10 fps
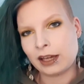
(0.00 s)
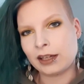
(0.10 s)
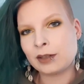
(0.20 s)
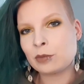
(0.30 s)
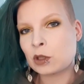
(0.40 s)

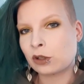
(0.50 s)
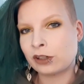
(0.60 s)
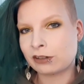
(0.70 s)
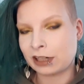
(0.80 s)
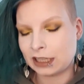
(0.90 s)
I am
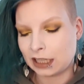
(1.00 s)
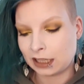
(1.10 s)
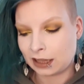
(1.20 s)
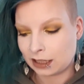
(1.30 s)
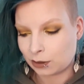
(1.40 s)

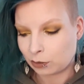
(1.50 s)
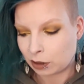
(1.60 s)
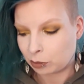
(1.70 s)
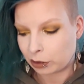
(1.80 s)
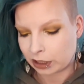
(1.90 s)
tolerating this
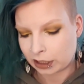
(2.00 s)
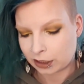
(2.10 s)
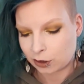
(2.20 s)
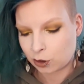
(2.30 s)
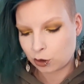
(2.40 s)
one, but
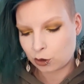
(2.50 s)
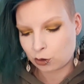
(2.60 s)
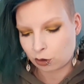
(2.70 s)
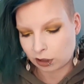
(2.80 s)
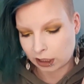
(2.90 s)
I
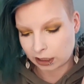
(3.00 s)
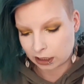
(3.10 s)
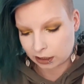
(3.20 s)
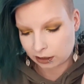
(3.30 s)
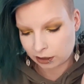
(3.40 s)
do not like
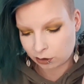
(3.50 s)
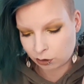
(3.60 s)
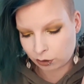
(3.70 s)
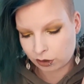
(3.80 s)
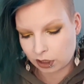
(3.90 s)
it. I
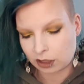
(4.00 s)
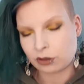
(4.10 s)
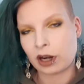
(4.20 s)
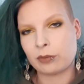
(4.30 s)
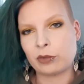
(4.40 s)
used a
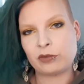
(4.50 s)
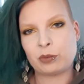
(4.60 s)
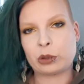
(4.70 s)
gram of